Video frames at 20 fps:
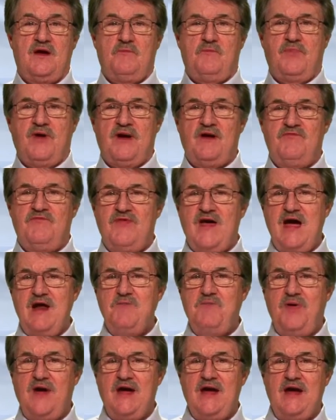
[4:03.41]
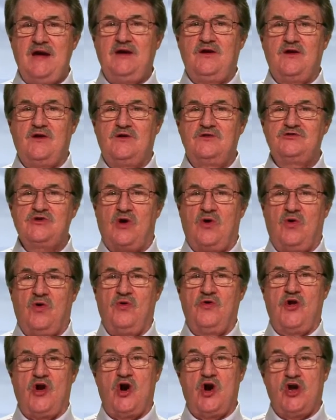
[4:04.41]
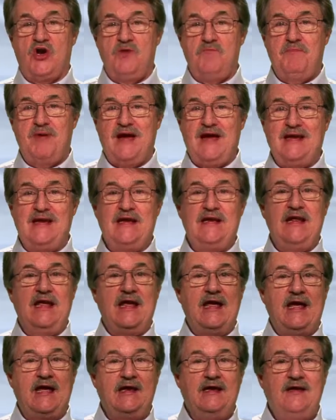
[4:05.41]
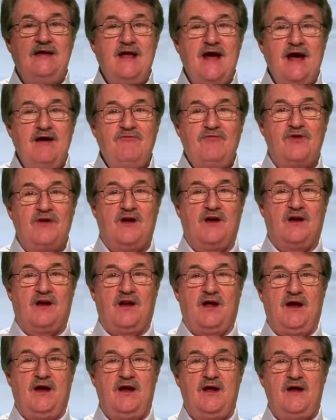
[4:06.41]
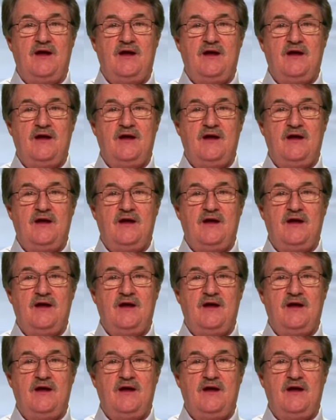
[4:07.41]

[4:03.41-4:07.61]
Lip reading: But if that pain goes on unabated indefinitely,